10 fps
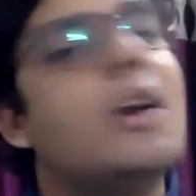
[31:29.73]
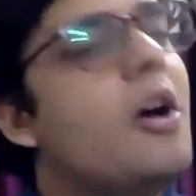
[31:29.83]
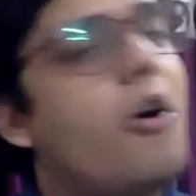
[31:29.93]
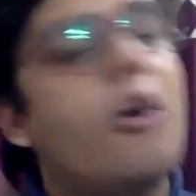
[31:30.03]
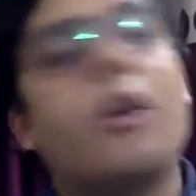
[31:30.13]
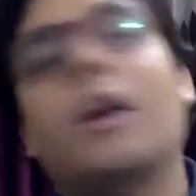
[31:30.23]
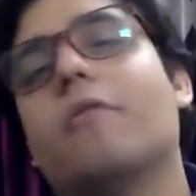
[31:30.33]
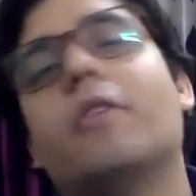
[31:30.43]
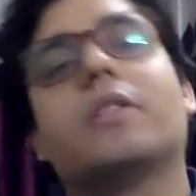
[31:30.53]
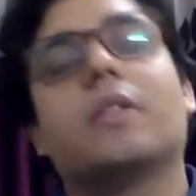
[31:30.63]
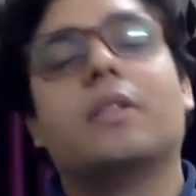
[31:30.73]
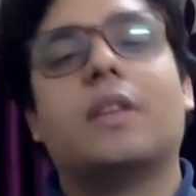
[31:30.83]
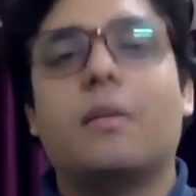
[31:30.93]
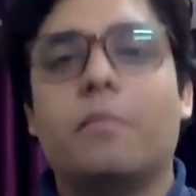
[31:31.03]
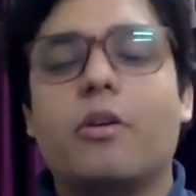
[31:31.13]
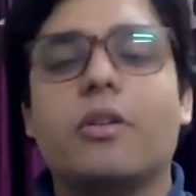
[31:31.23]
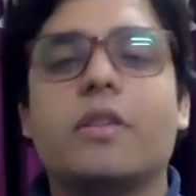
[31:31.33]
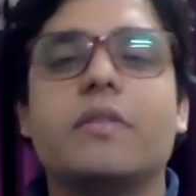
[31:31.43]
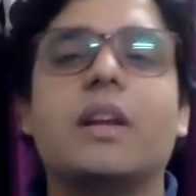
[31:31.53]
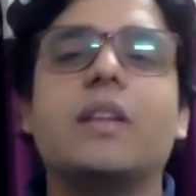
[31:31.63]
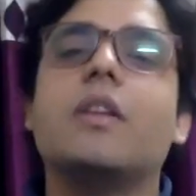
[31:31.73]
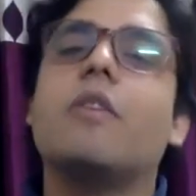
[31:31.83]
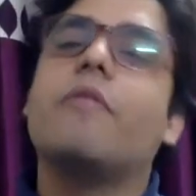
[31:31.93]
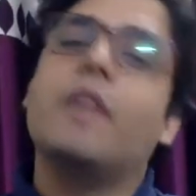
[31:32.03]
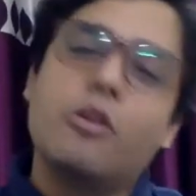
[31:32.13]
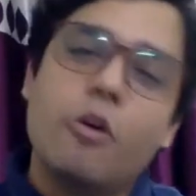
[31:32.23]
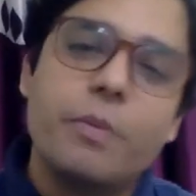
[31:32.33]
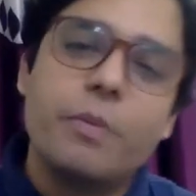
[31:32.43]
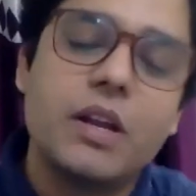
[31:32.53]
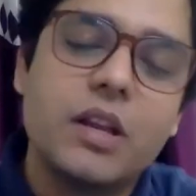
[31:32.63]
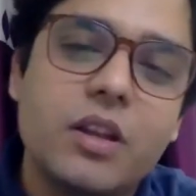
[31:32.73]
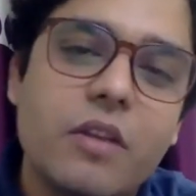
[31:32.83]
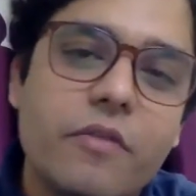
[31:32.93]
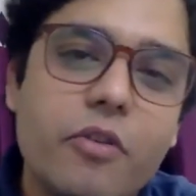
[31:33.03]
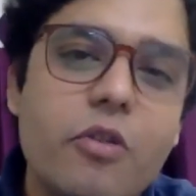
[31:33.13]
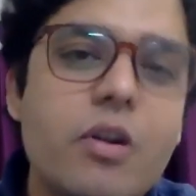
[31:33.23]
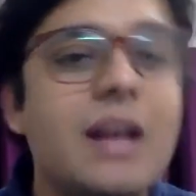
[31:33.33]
or it was because of the reason of incompetency of court,